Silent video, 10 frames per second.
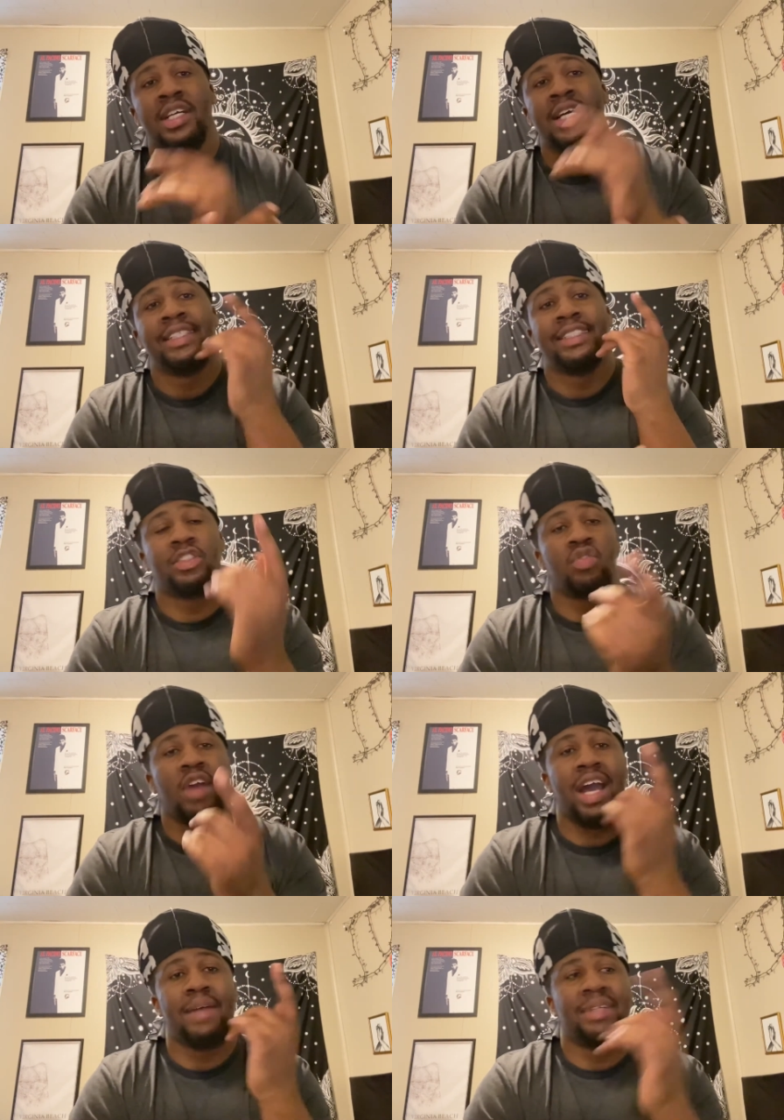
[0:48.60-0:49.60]

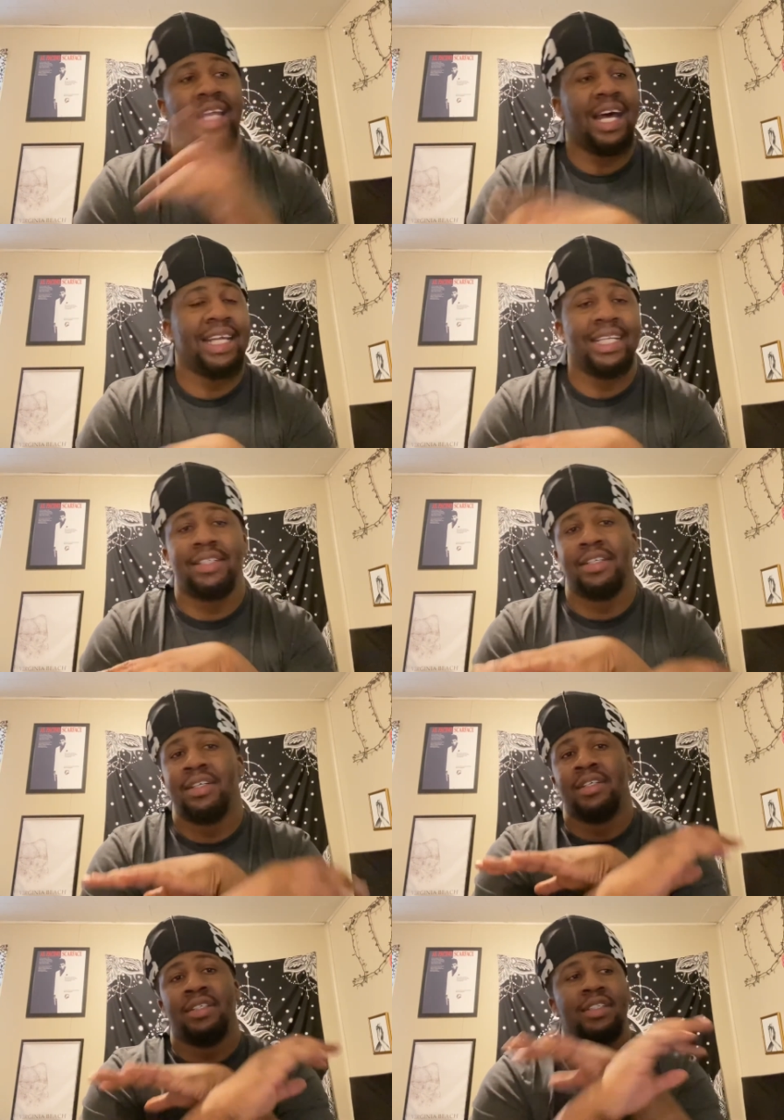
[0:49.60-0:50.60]
Subscribe, like,
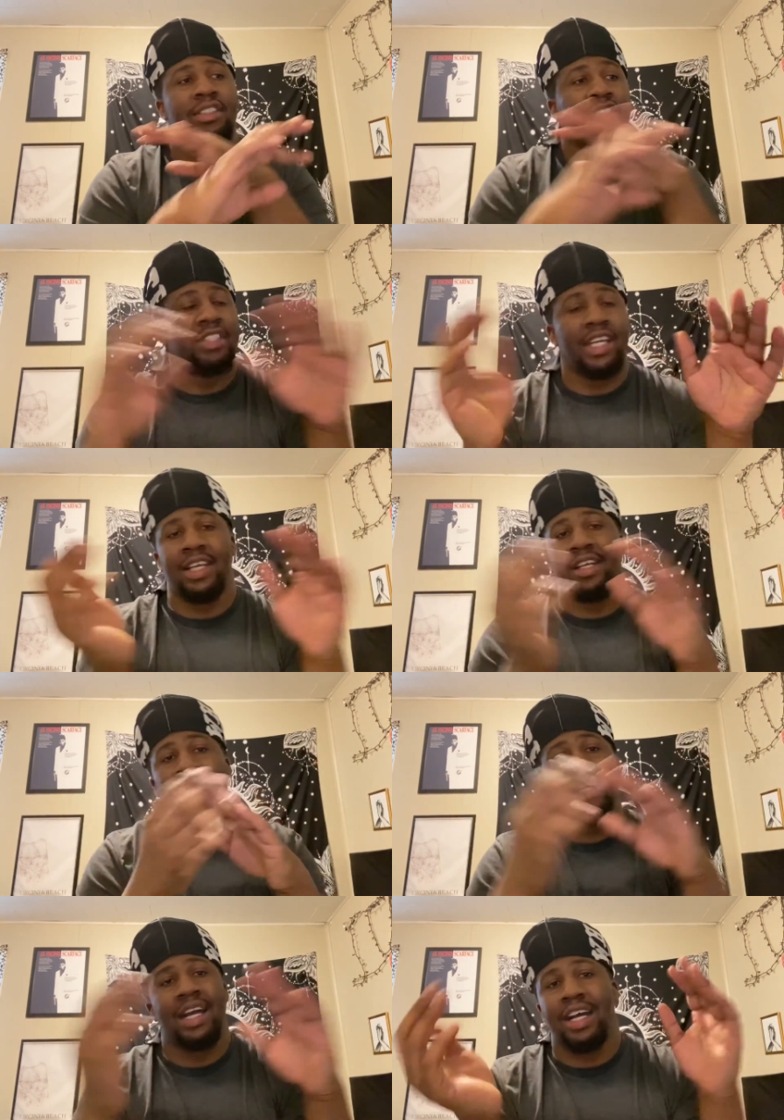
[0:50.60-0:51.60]
share,
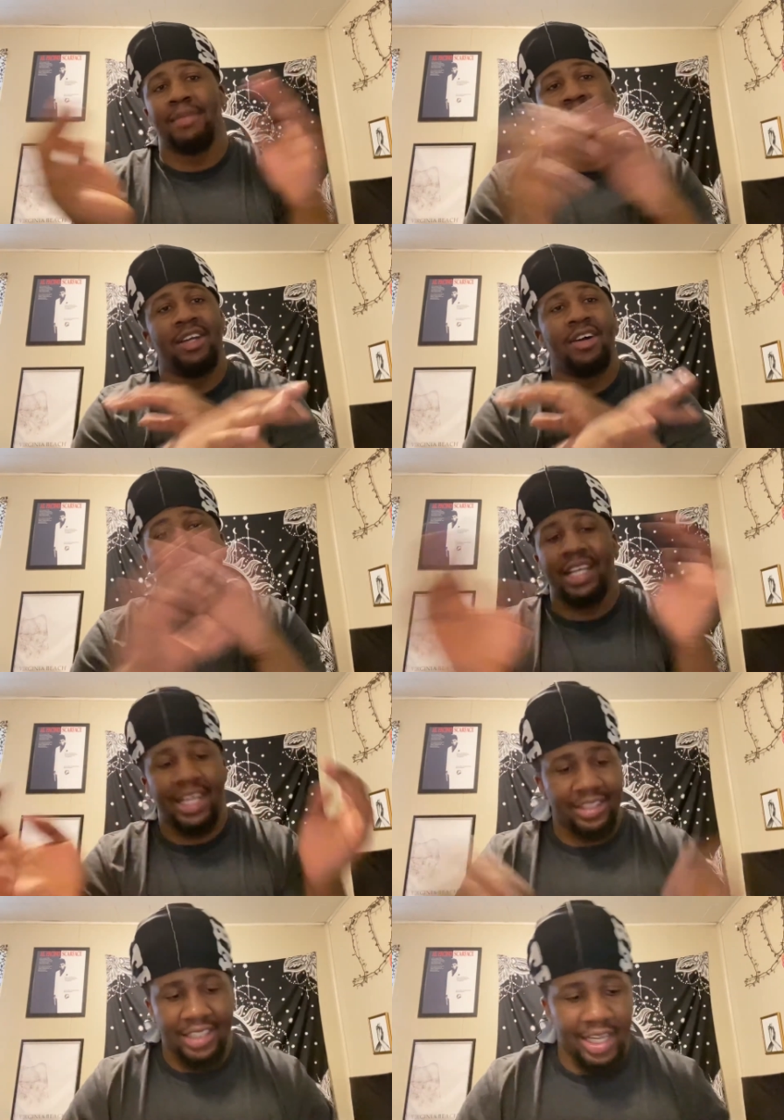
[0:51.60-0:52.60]
comment, all
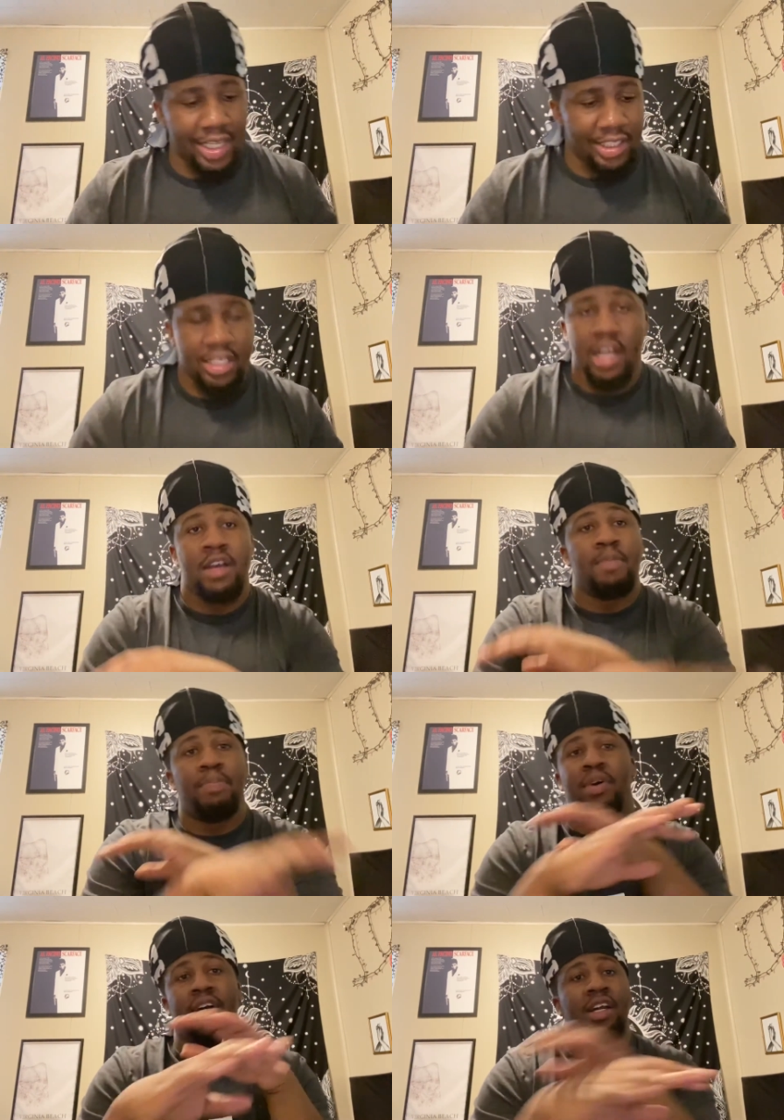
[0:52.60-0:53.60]
that jazz.
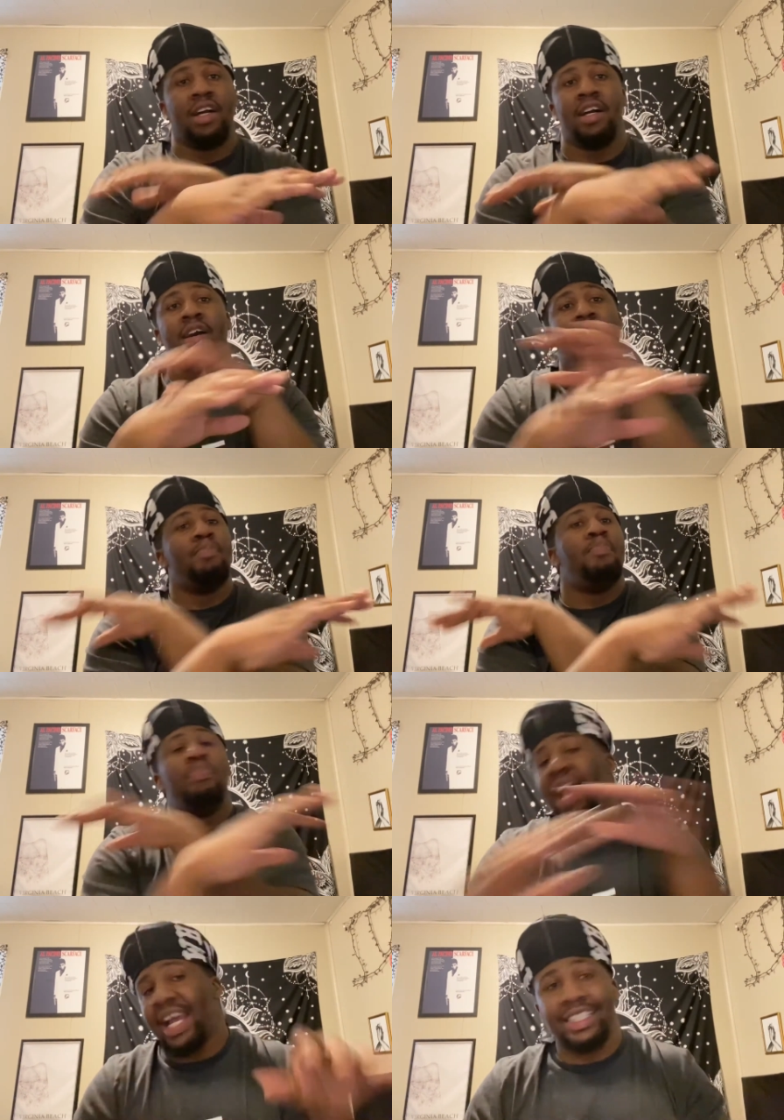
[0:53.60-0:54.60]
But uh,
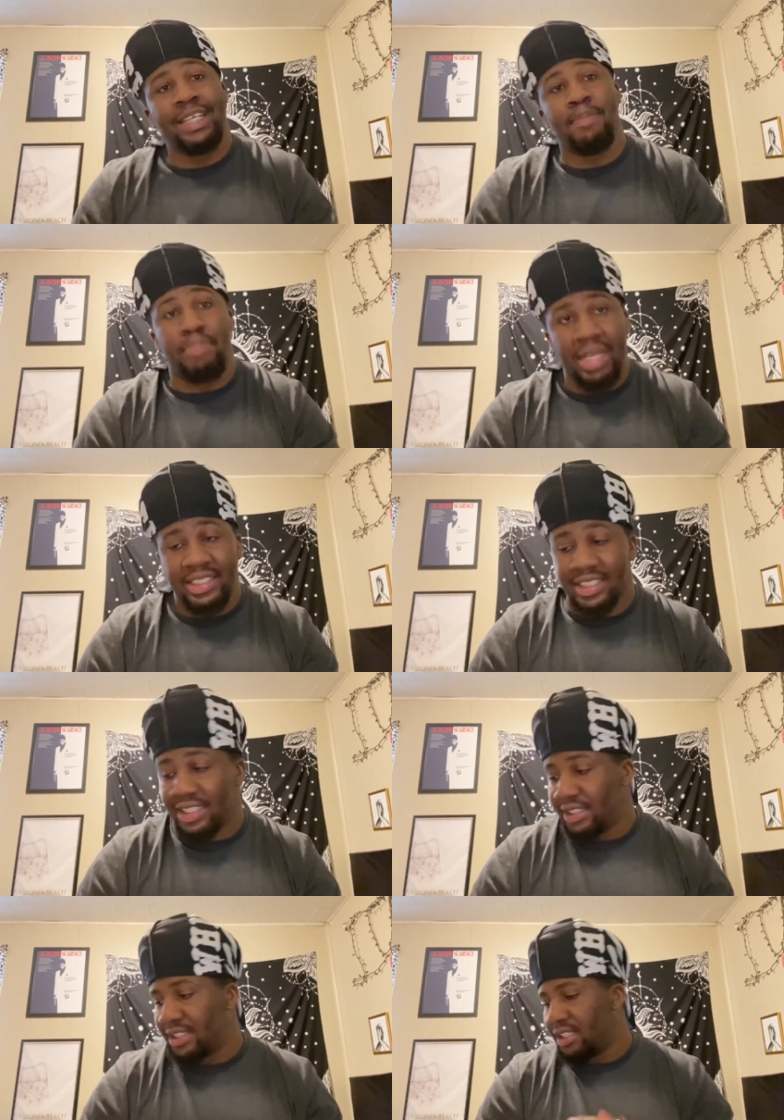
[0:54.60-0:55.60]
back to the
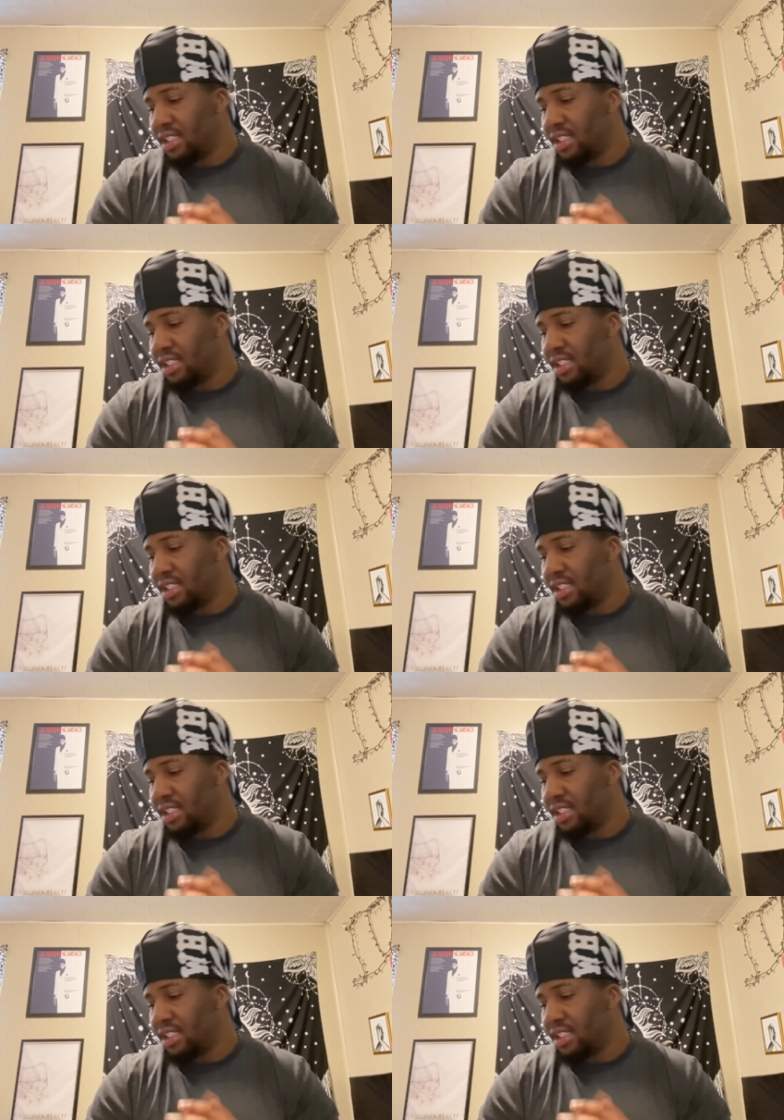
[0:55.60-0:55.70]
business.